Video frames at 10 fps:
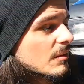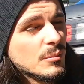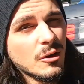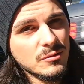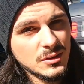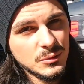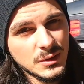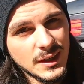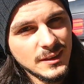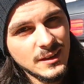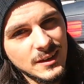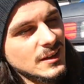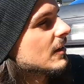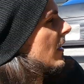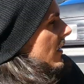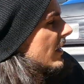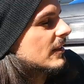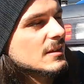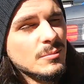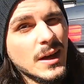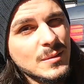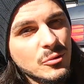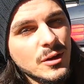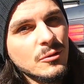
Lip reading: But hopefully we get there and get this bad boy